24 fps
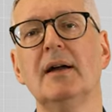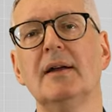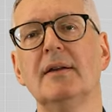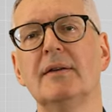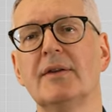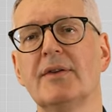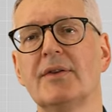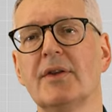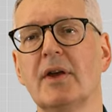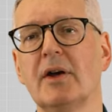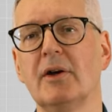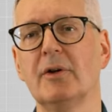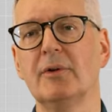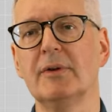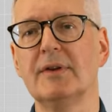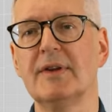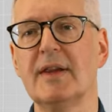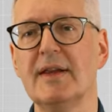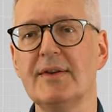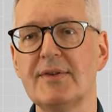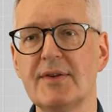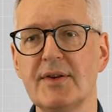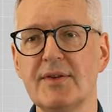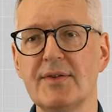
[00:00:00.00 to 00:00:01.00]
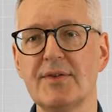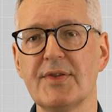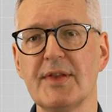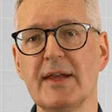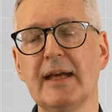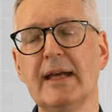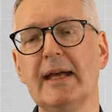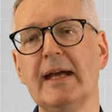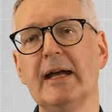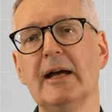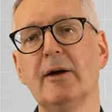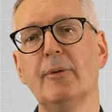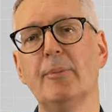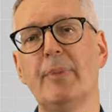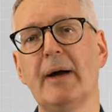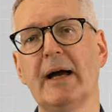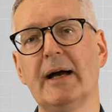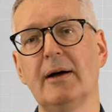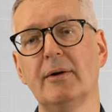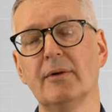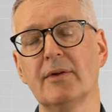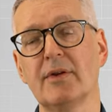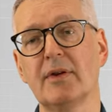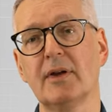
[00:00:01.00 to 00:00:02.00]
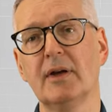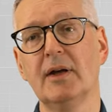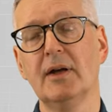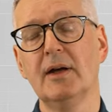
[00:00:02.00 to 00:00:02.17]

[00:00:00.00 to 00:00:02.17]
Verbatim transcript: so this is thinking about